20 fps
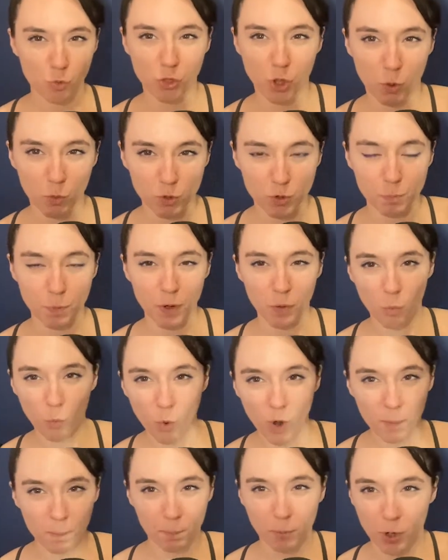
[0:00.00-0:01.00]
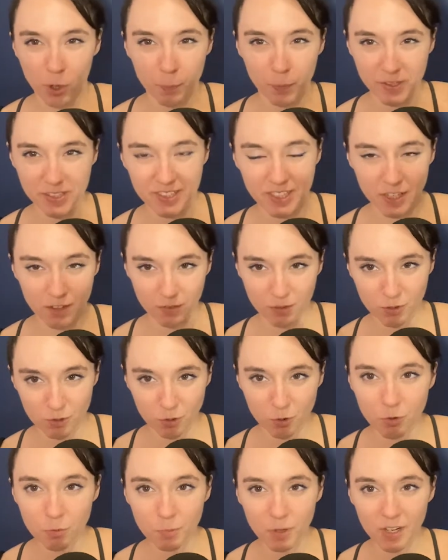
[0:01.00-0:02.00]
there was been one purpose
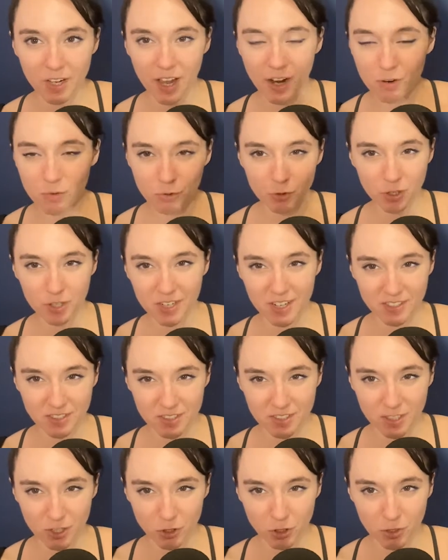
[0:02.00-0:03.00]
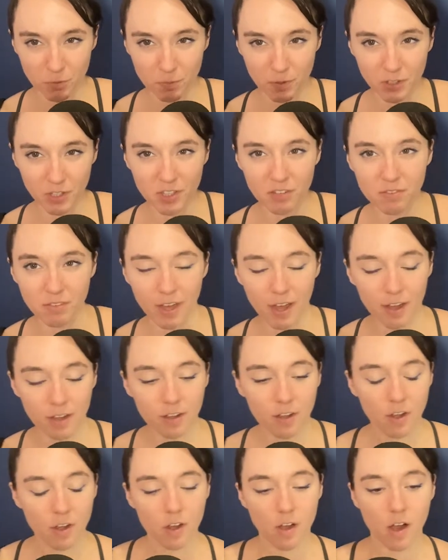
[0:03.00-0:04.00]
given to me. I don't really necessarily believe
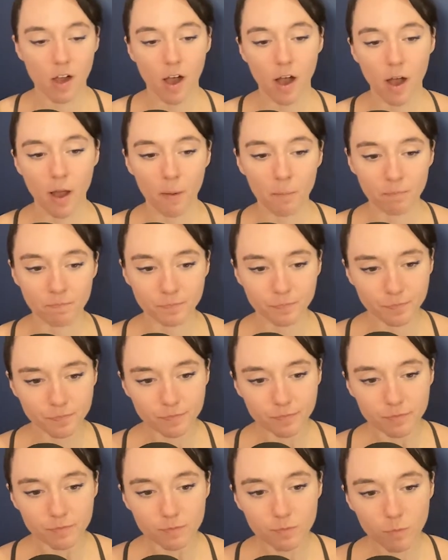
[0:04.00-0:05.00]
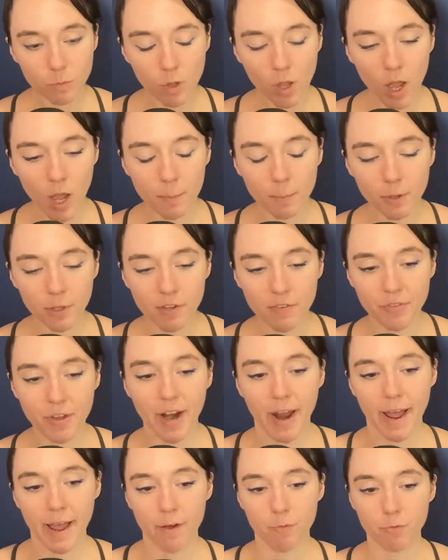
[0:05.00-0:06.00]
that. I
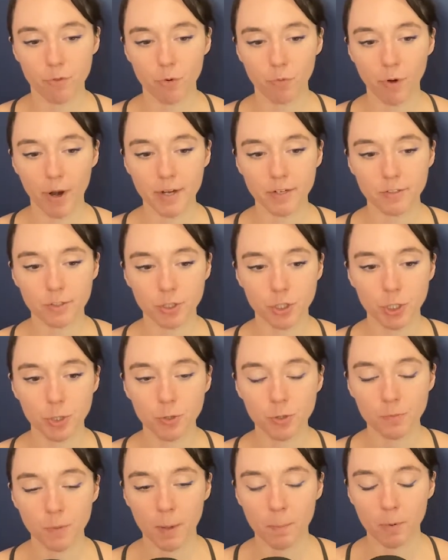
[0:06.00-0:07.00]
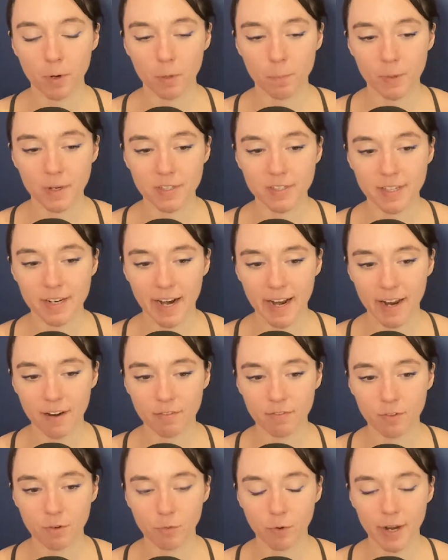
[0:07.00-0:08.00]
believe that I have the right to choose my purpose and
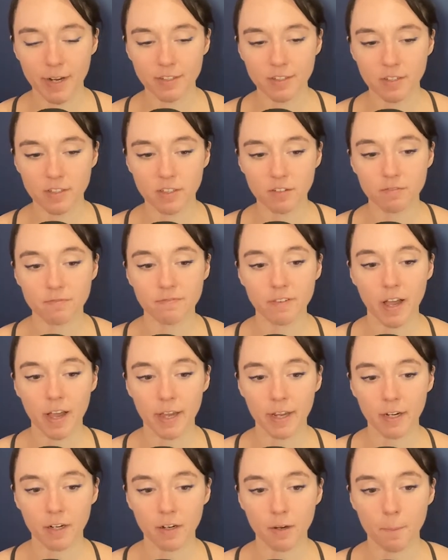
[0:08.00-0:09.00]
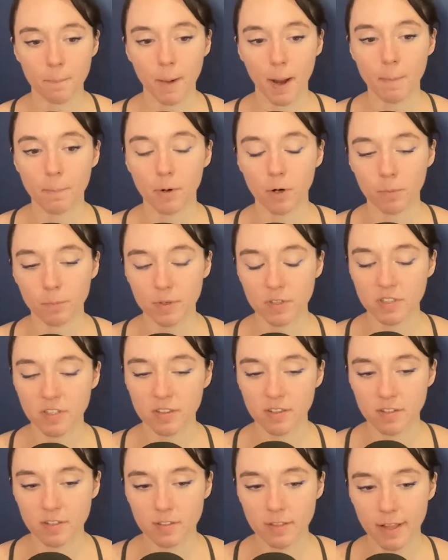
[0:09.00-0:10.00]
I have the right to define my
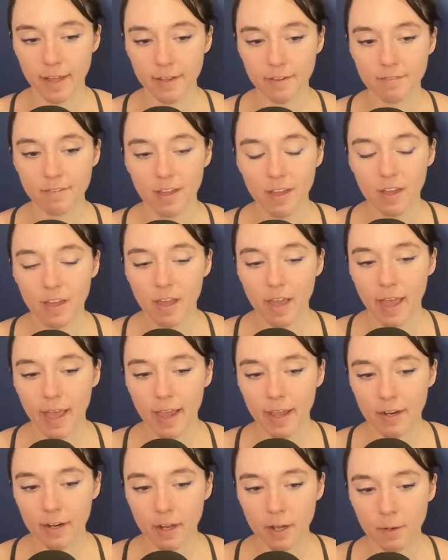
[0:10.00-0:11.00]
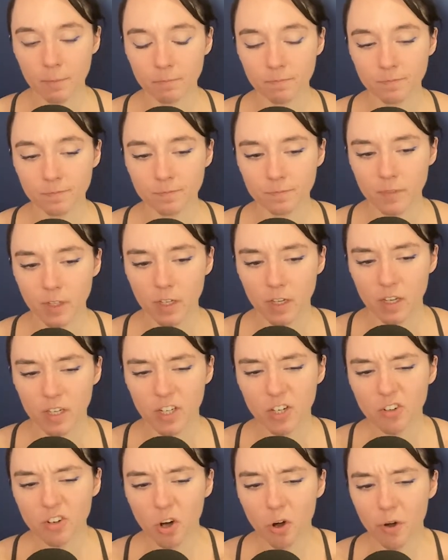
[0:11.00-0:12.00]
purpose in this life. And,
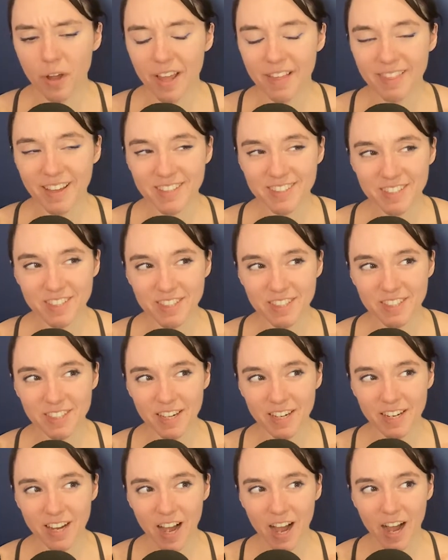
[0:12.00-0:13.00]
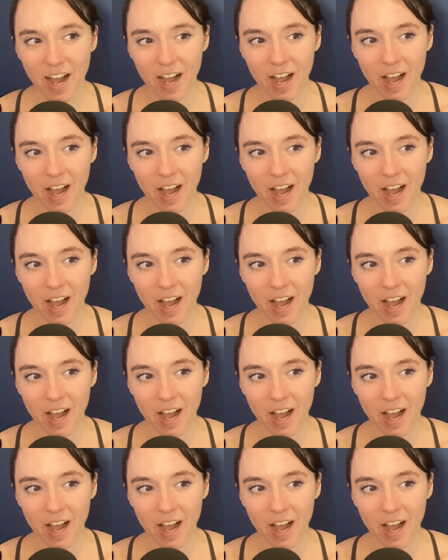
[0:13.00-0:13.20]
you know, and that's not to say,